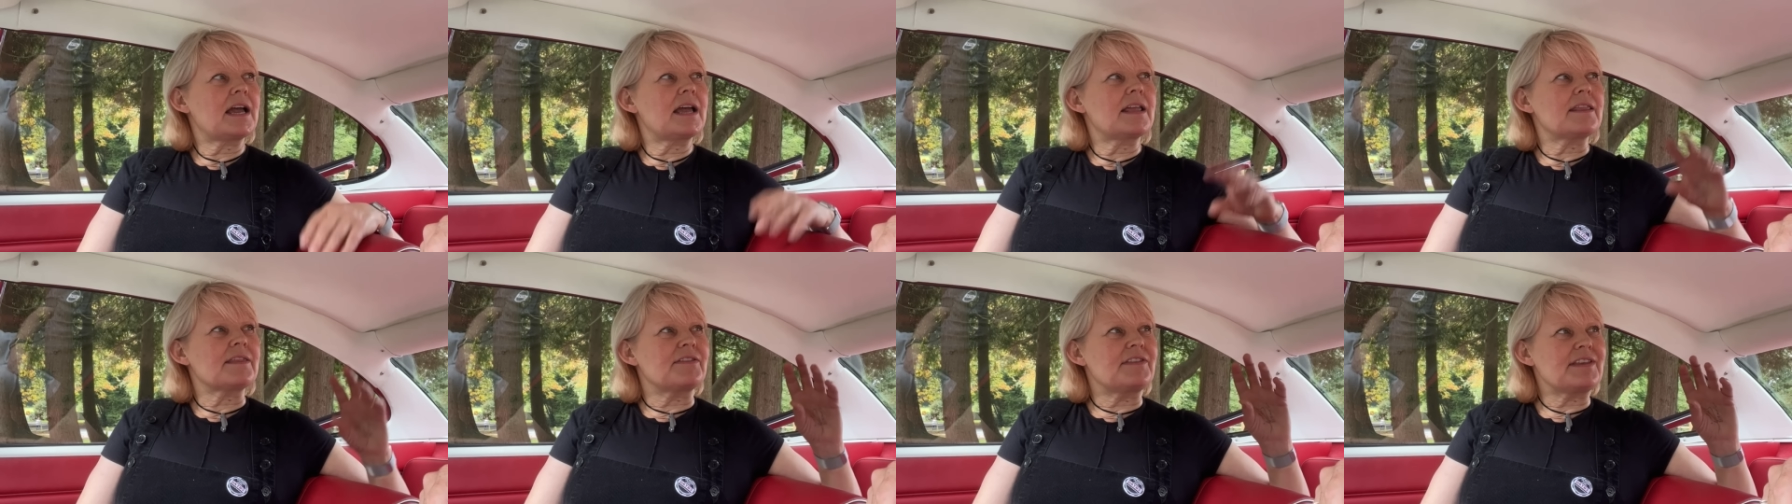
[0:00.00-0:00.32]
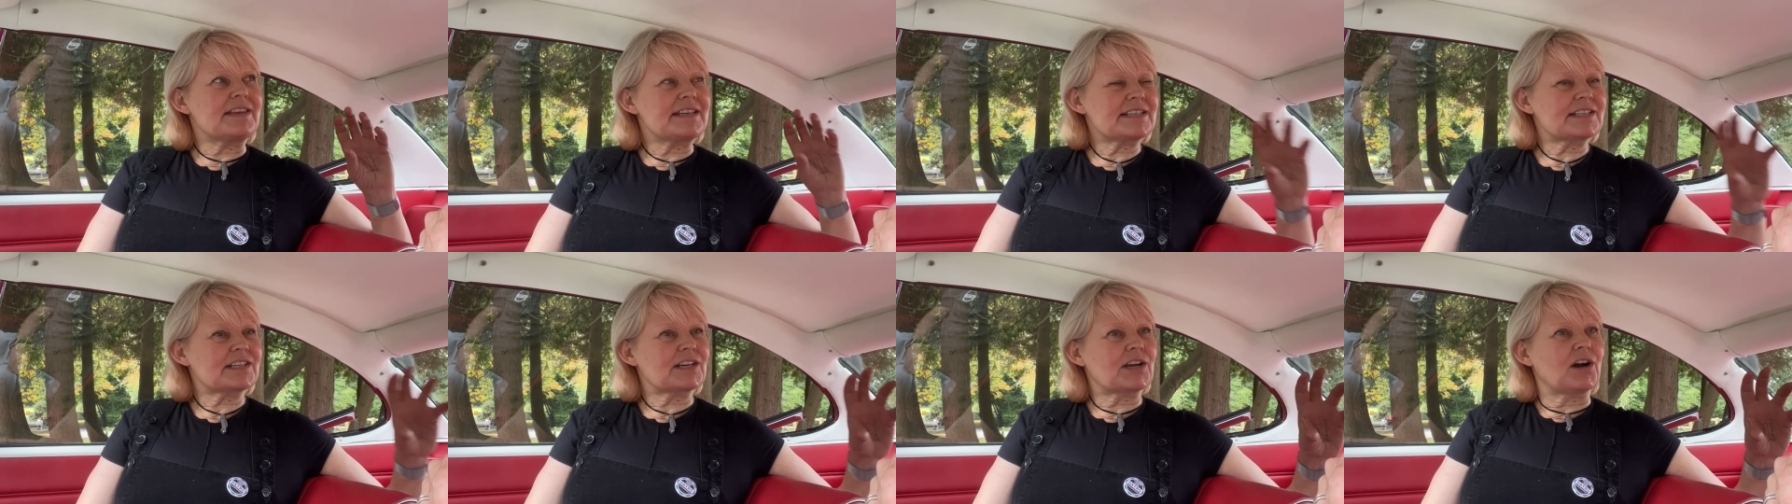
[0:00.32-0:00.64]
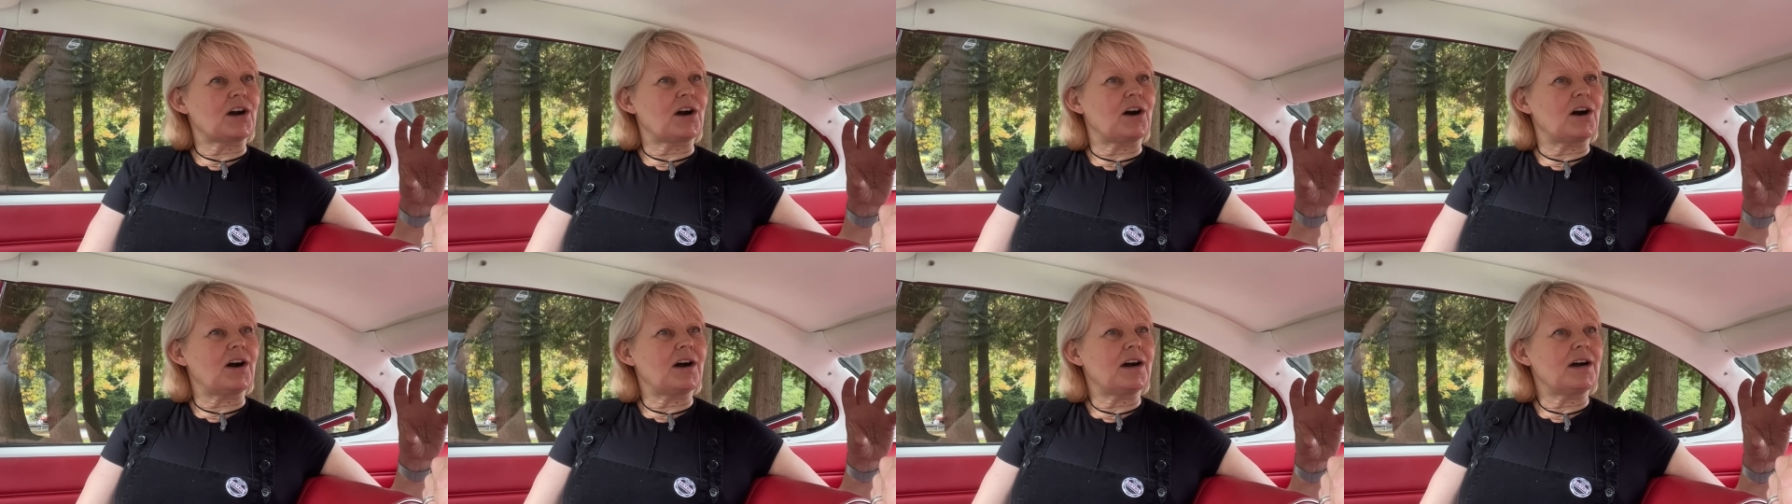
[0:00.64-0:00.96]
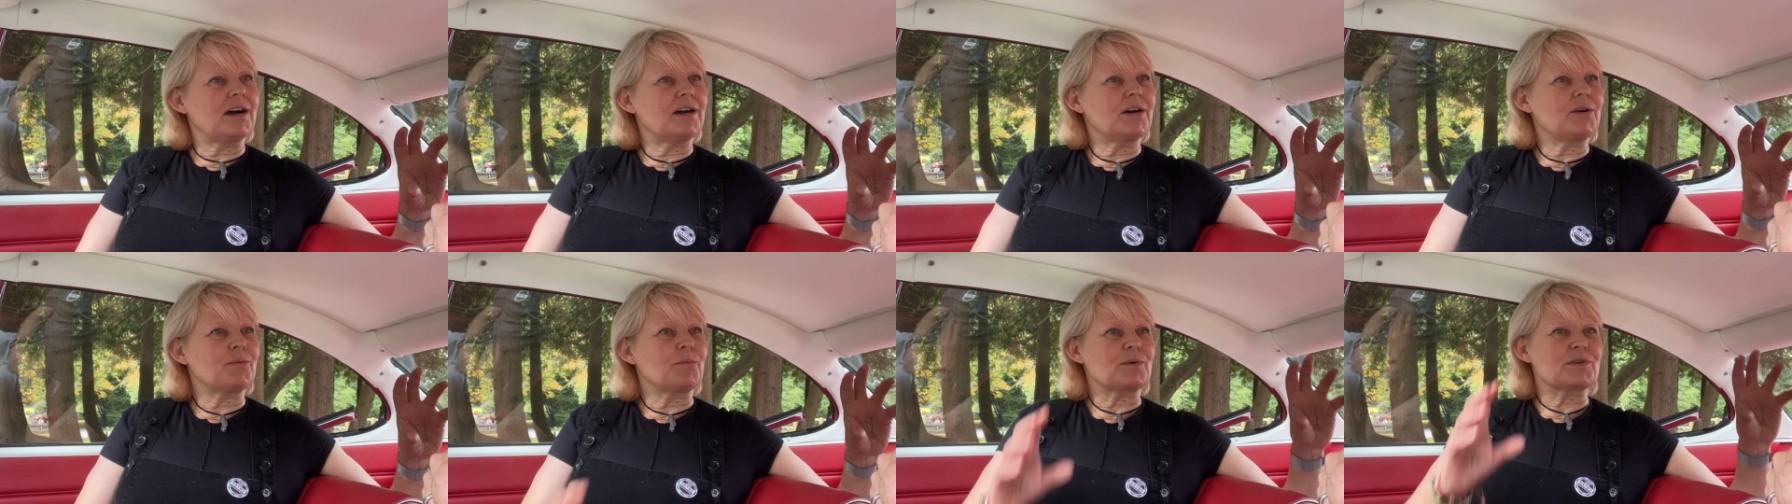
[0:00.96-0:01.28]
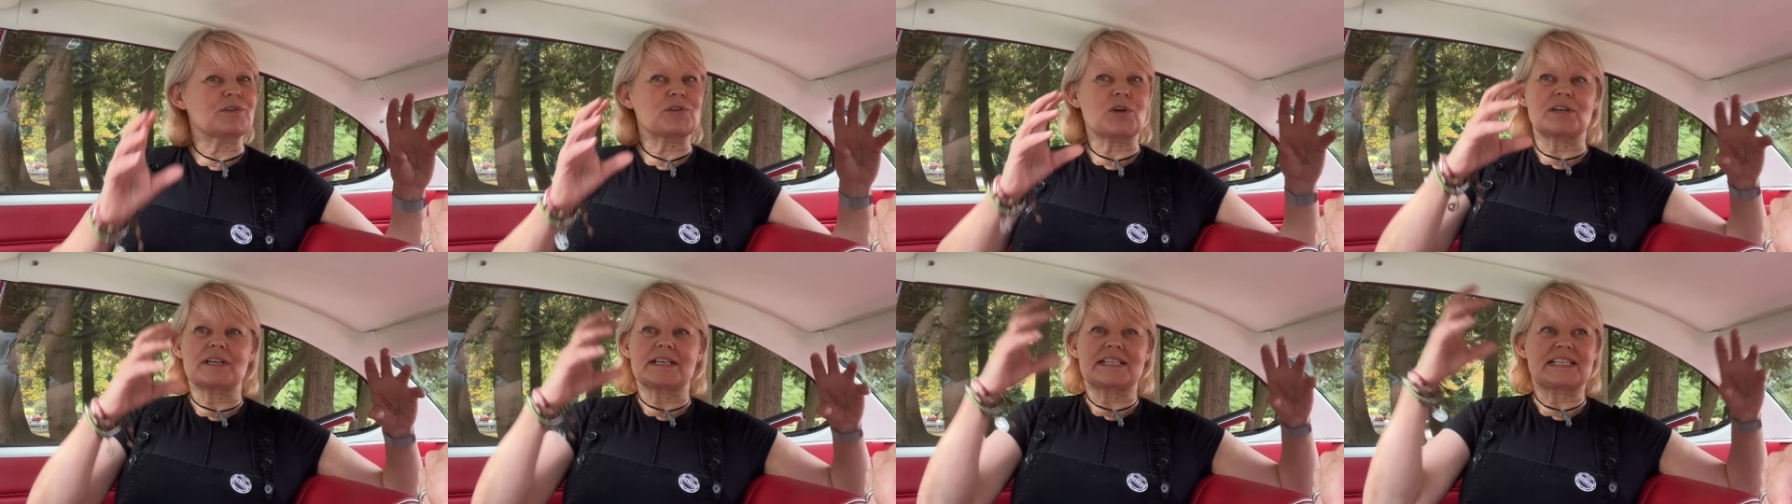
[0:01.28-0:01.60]
this car
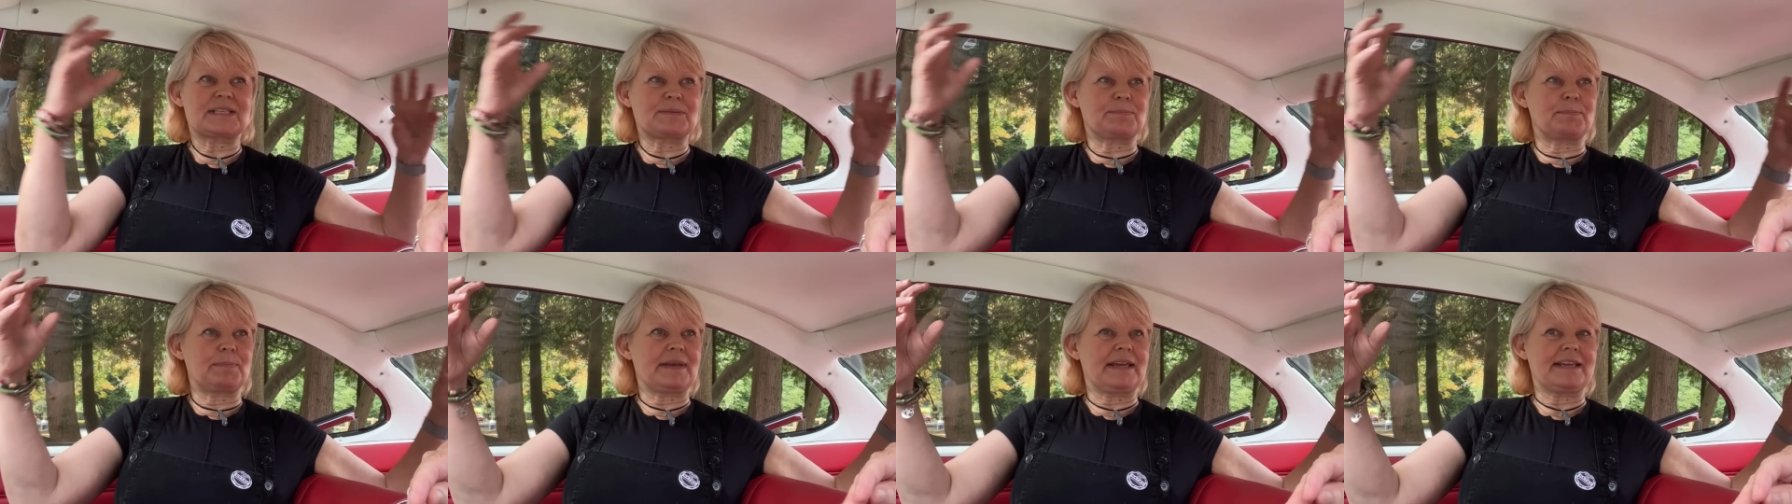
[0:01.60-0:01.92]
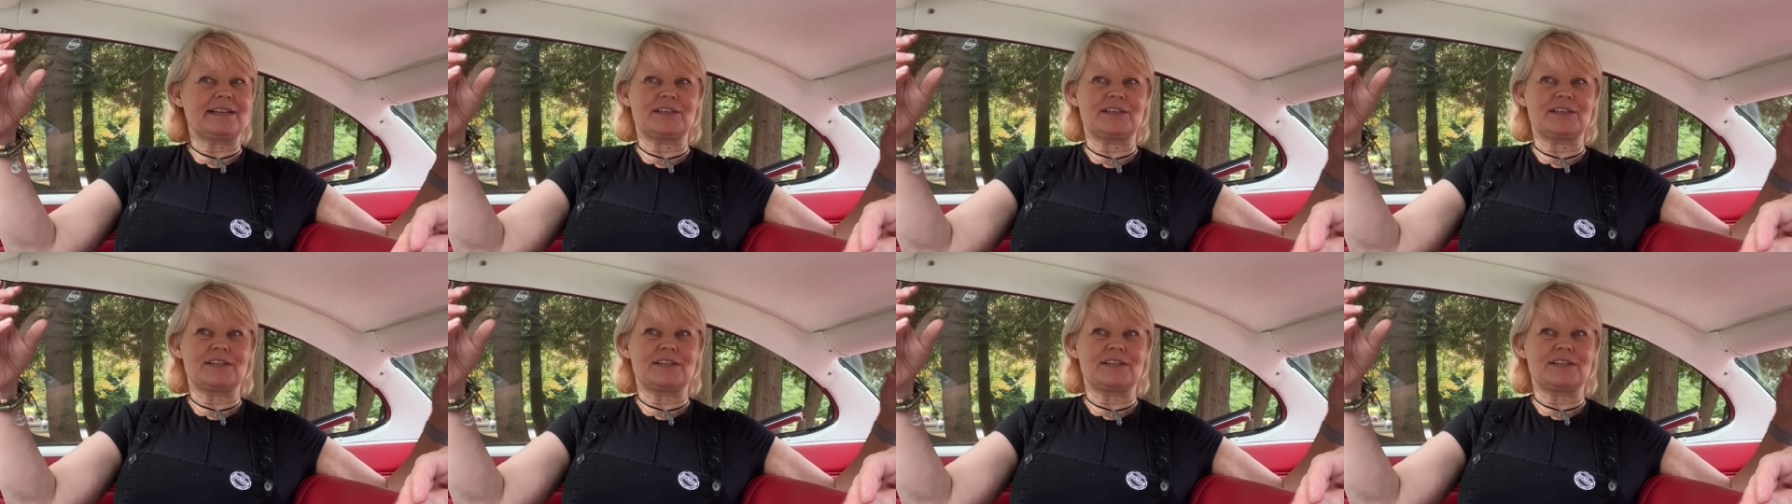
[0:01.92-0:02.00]
was on a spit,